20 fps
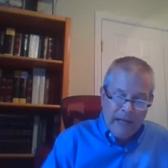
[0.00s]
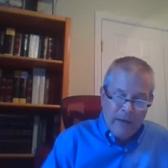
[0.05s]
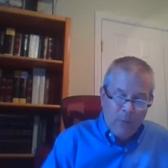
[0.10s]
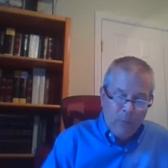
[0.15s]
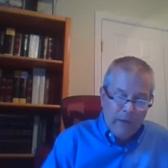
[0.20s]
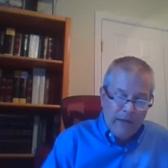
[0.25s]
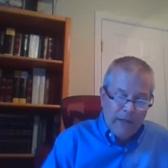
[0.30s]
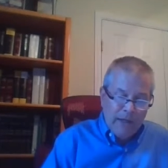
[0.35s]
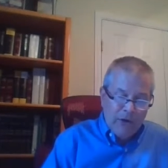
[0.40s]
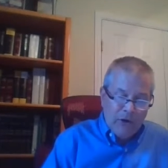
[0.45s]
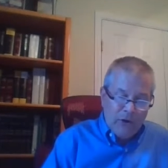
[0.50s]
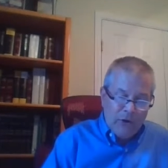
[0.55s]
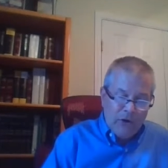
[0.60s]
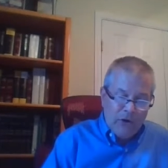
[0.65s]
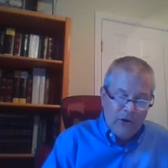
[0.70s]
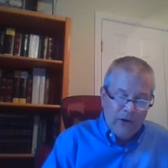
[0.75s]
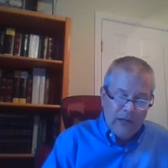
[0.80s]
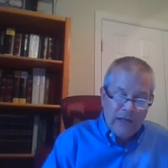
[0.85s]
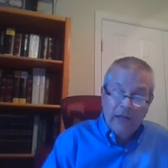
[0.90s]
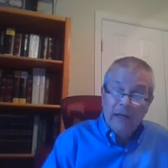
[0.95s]
And when he
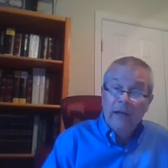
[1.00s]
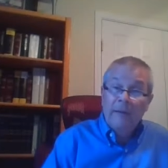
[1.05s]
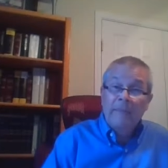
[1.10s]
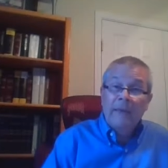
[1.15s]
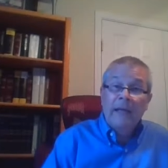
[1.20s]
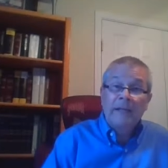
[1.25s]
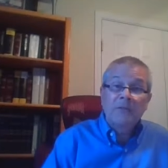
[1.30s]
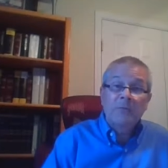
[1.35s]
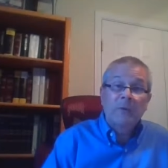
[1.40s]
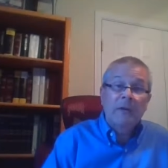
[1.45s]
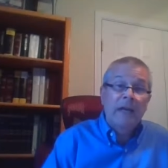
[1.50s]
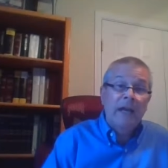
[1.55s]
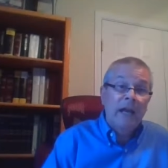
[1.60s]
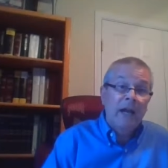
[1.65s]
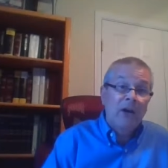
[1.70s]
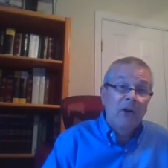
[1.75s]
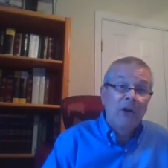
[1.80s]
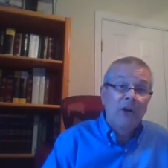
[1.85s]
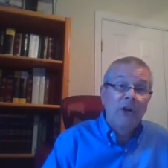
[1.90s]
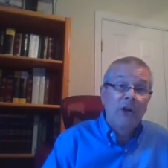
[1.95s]
heard him, that's when
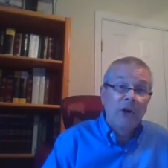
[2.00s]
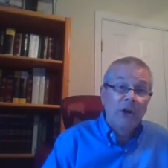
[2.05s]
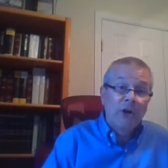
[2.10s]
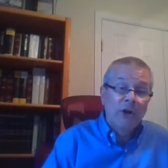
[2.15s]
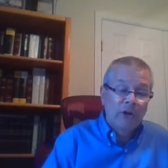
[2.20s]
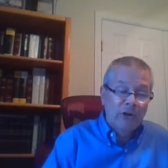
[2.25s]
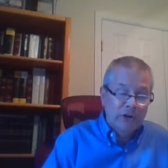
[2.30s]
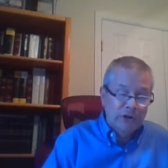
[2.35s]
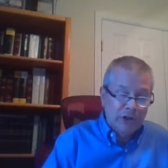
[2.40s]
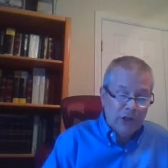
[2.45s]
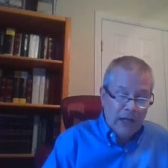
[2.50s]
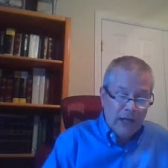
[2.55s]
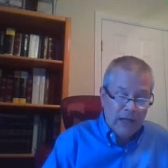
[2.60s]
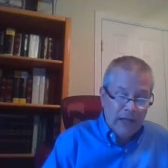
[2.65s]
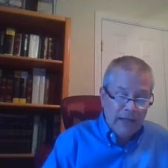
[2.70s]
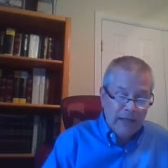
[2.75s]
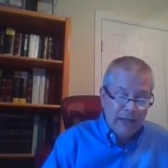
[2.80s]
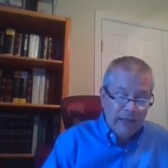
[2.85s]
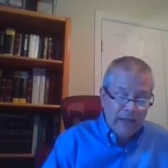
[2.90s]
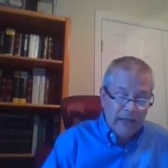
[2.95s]
Herod heard
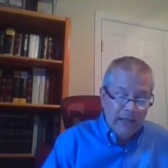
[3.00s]
John,